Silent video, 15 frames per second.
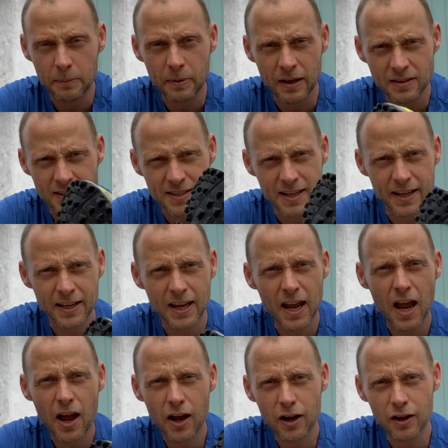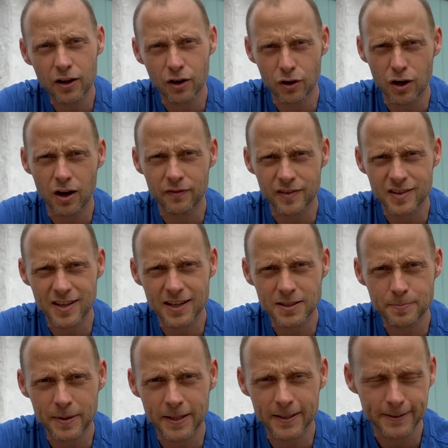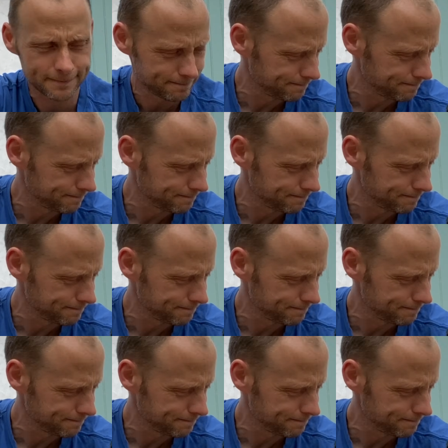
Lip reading: but as I say, go half a size bigger.